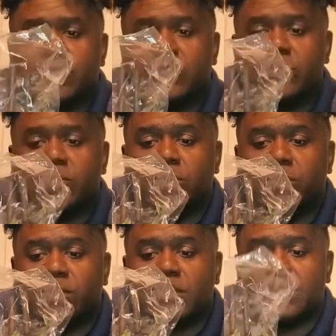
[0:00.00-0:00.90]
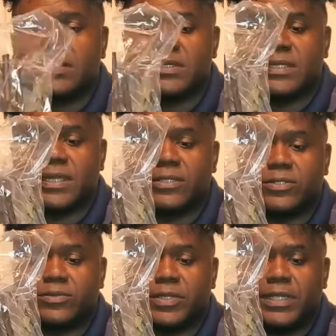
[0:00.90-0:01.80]
to this
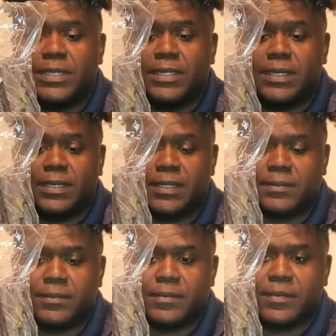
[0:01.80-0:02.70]
nectarine cutting.